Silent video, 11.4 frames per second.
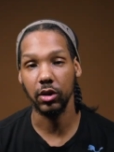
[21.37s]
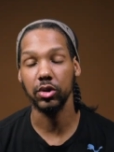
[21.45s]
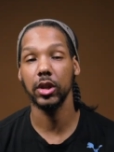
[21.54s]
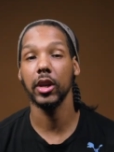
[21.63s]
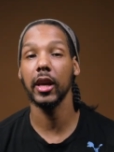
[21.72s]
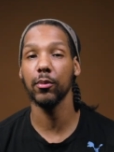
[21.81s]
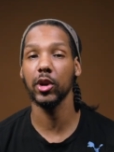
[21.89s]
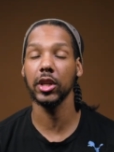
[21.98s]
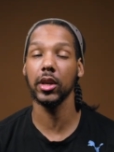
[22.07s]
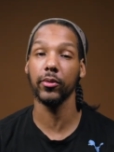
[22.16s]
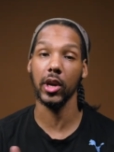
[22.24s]
So today I'm
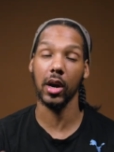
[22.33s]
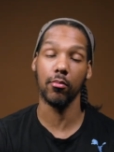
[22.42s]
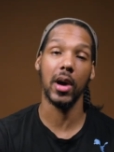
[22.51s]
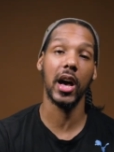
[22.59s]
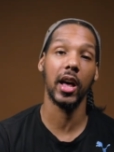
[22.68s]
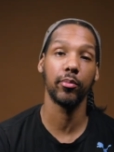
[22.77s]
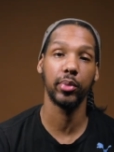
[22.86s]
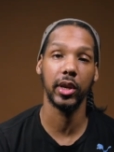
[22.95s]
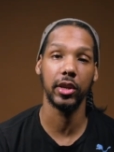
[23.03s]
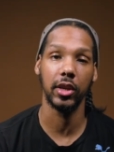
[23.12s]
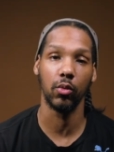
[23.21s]
gonna give y'all my
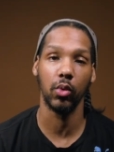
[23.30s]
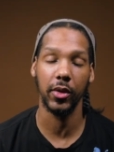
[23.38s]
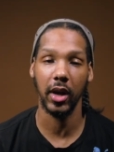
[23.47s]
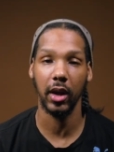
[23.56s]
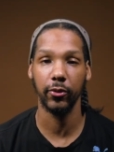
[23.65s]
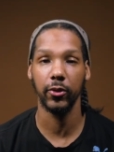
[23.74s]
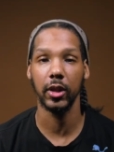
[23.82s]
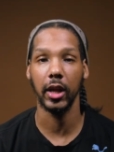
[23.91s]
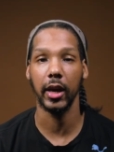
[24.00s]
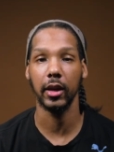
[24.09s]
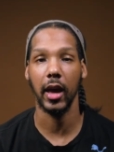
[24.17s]
opinion whether I feel
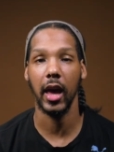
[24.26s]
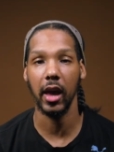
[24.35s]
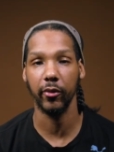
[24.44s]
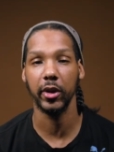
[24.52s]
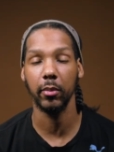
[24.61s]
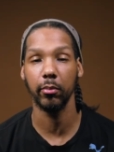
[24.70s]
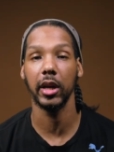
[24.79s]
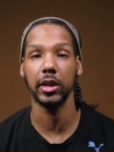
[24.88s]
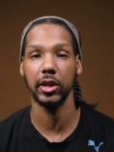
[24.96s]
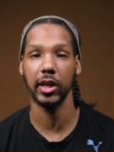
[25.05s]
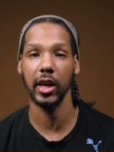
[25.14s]
like having a
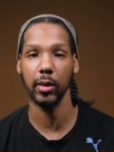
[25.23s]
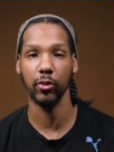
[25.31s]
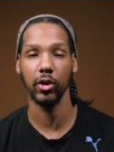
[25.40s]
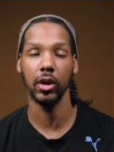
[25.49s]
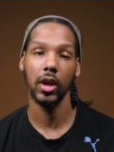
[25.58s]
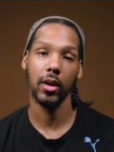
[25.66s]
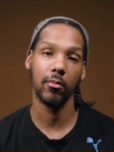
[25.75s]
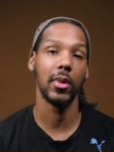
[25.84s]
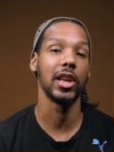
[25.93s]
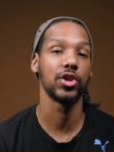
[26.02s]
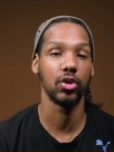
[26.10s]
better camera
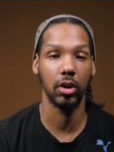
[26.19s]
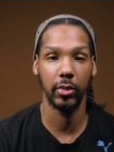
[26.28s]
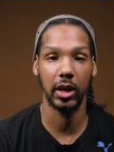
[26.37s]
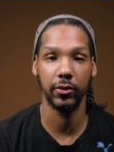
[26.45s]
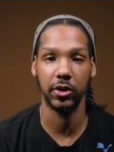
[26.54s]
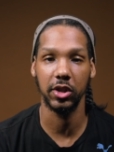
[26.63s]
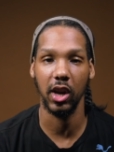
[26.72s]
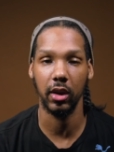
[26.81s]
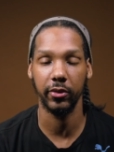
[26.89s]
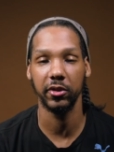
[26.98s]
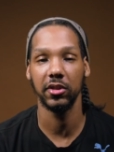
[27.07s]
makes you a better
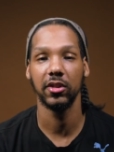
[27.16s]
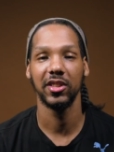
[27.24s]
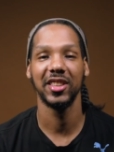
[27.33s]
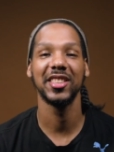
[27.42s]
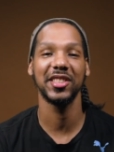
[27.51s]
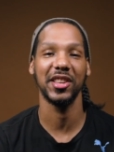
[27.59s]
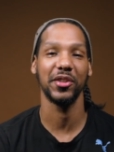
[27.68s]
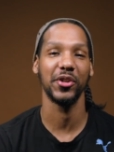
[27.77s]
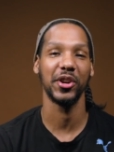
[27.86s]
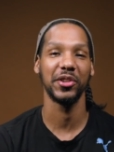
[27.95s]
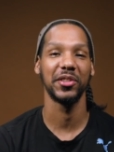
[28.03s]
photographer. Stick
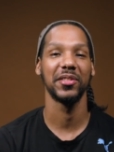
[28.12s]
around.